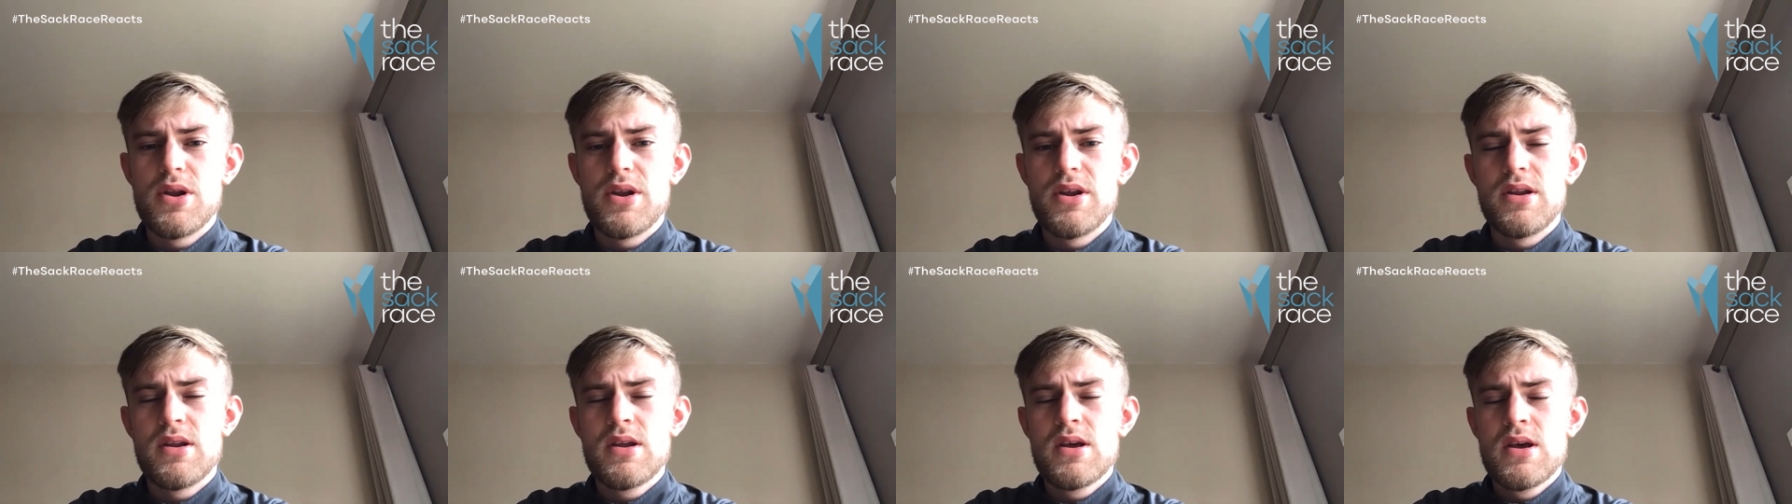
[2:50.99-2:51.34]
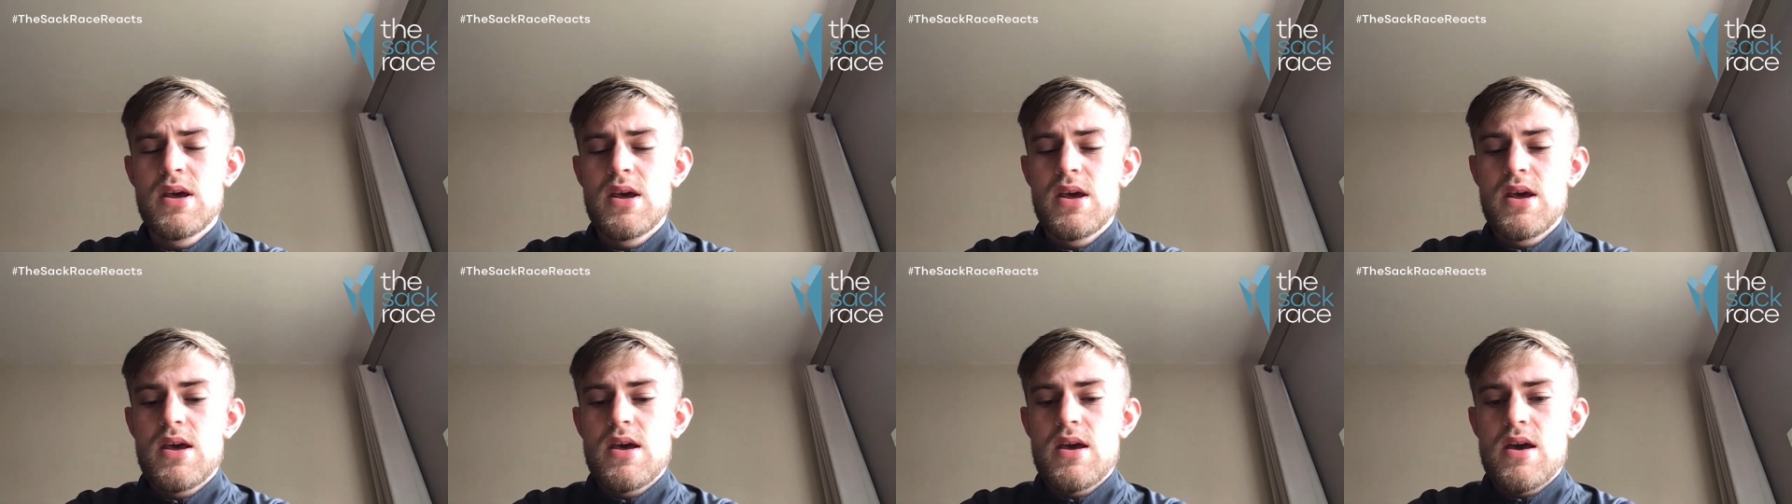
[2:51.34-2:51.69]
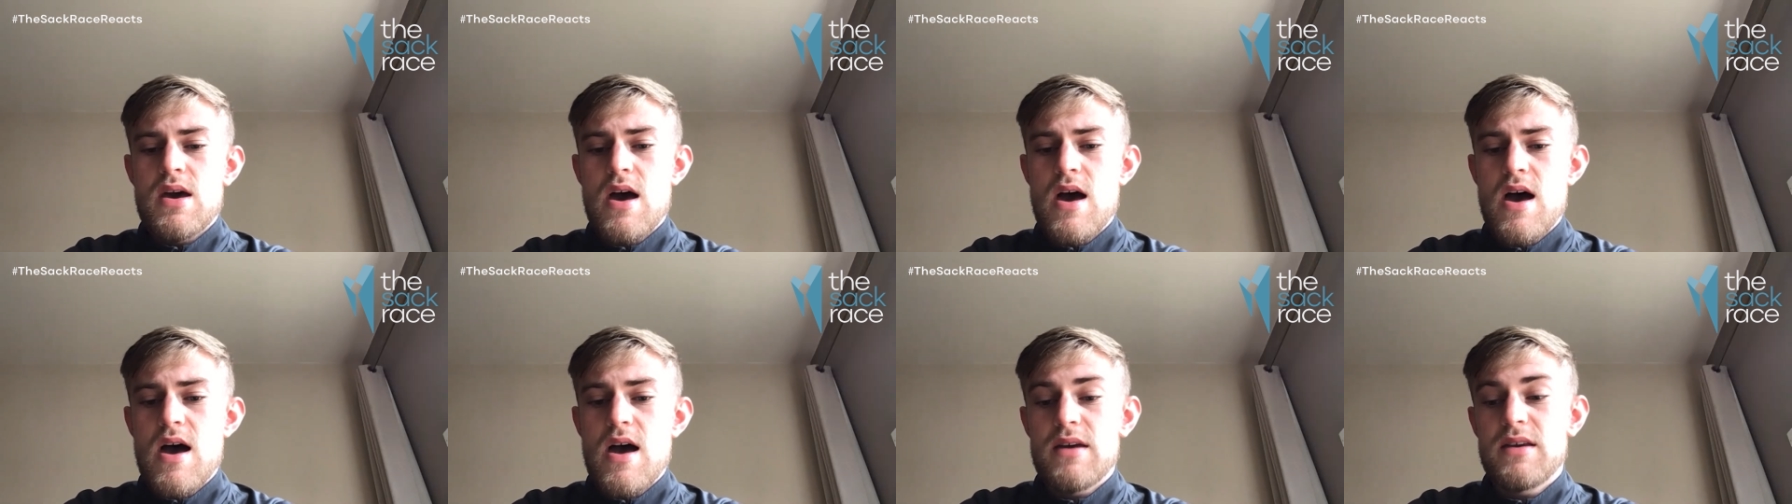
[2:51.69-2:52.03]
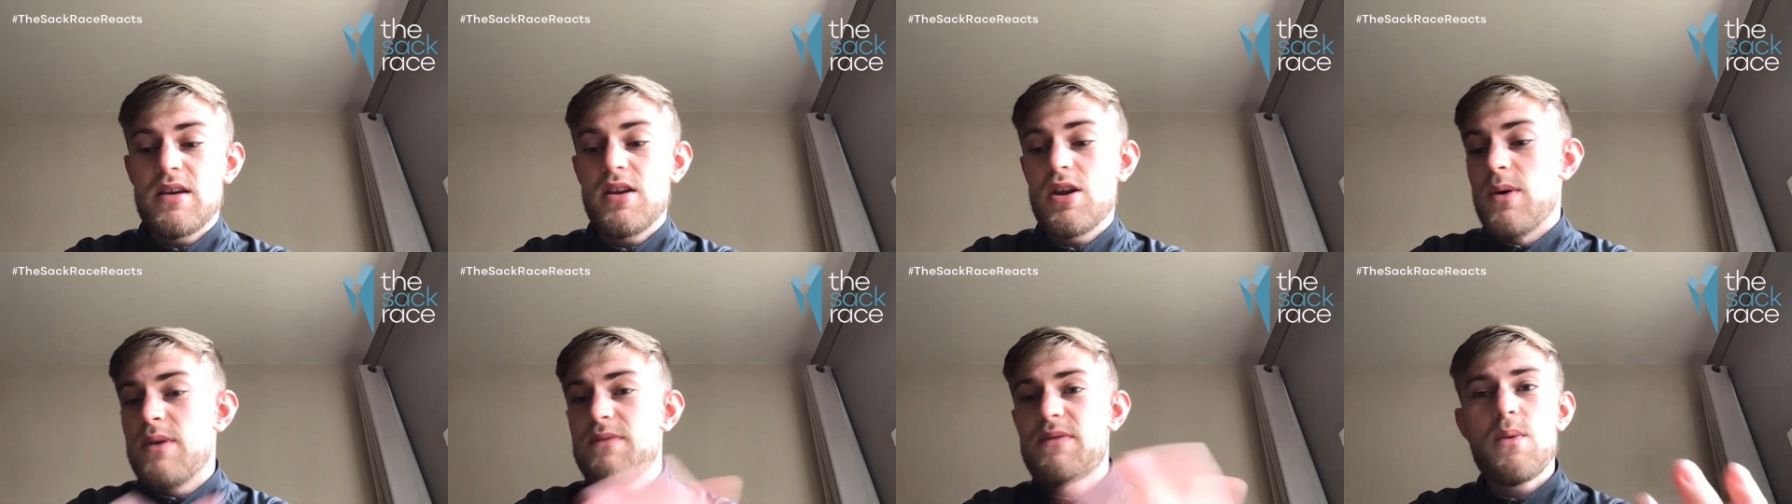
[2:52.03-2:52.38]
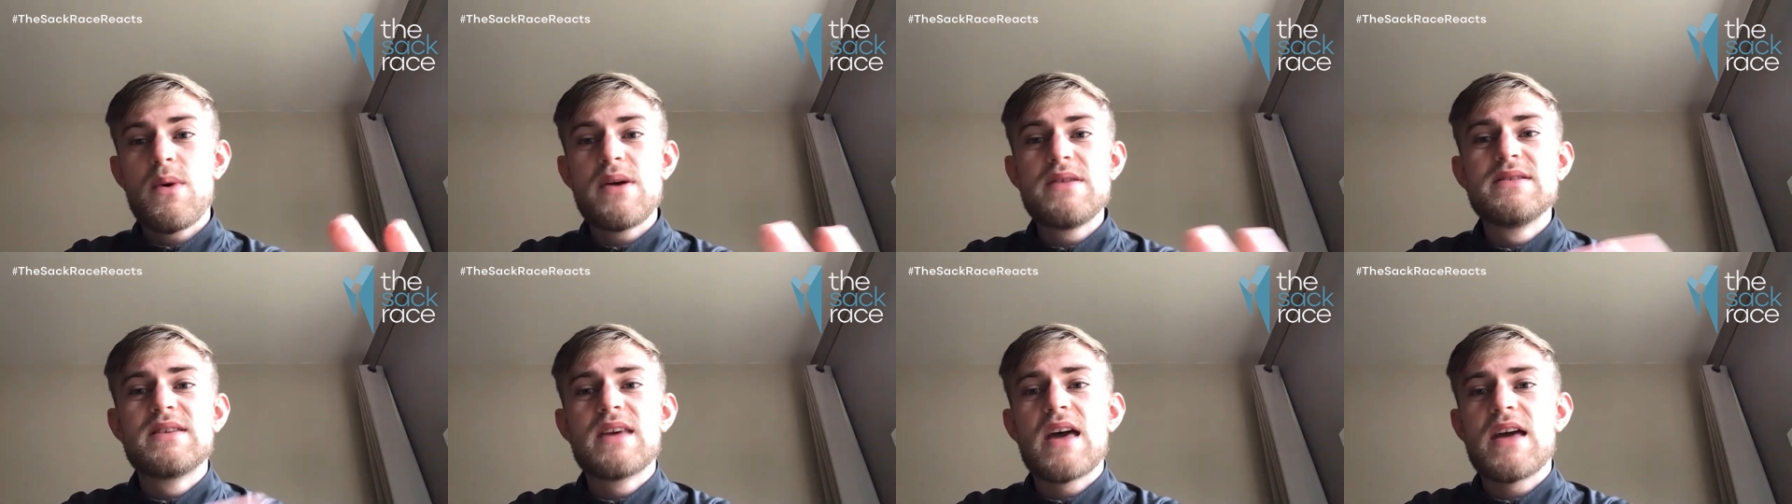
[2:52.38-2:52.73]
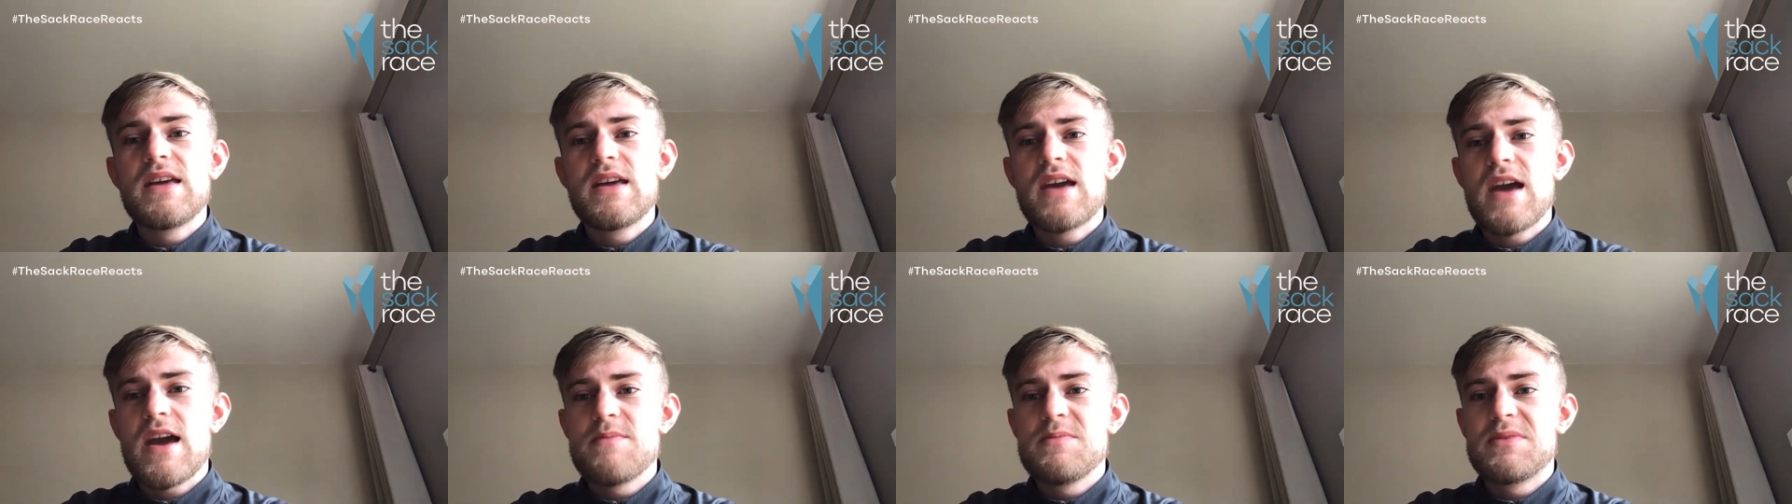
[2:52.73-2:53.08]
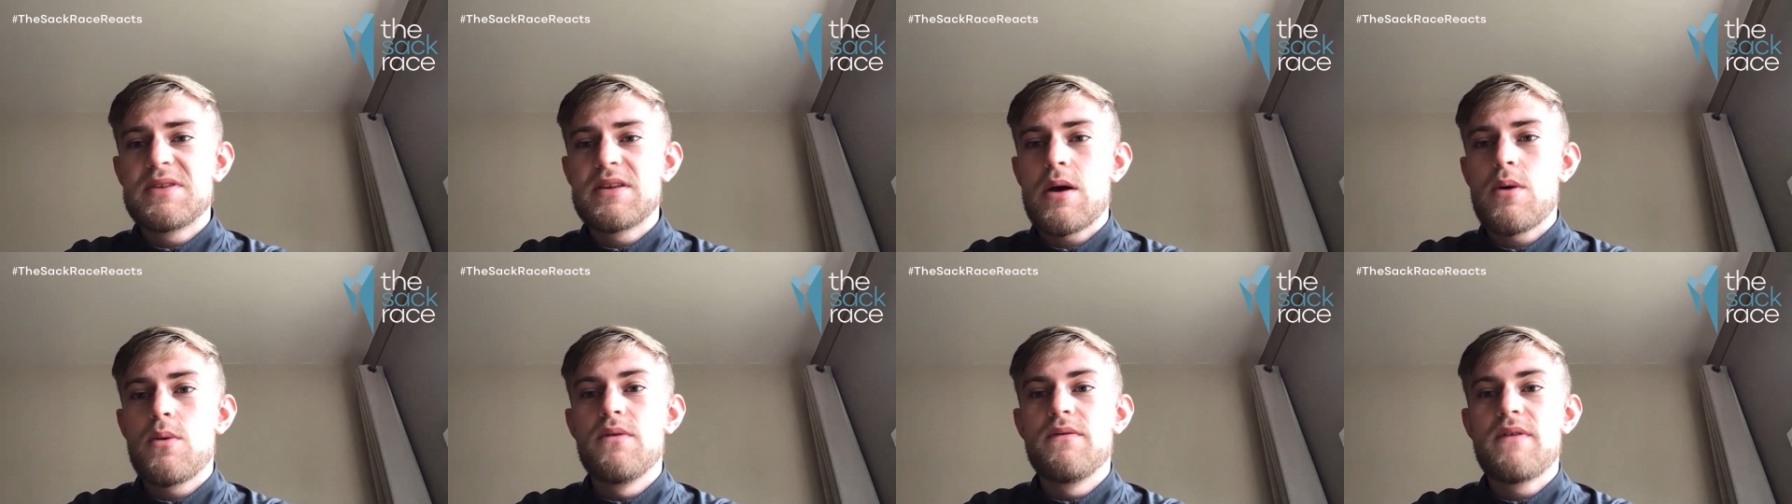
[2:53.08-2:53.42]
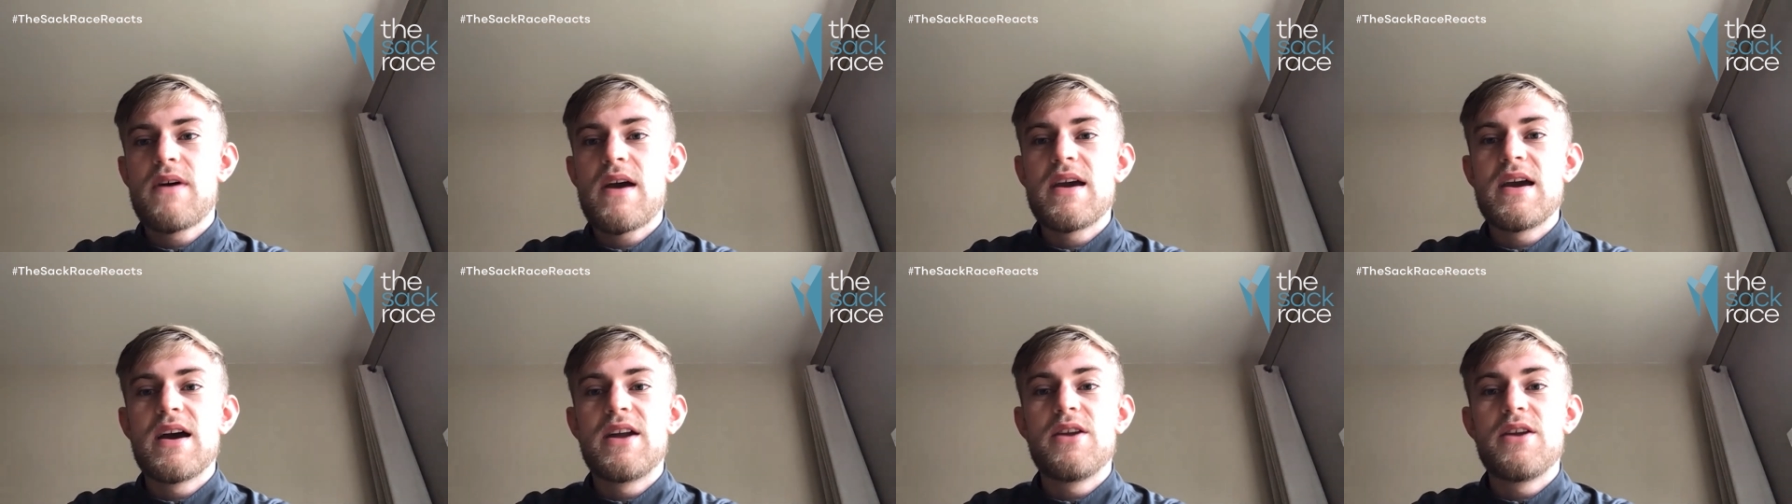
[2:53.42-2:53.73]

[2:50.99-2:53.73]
And, if he wins 8 games out of 8,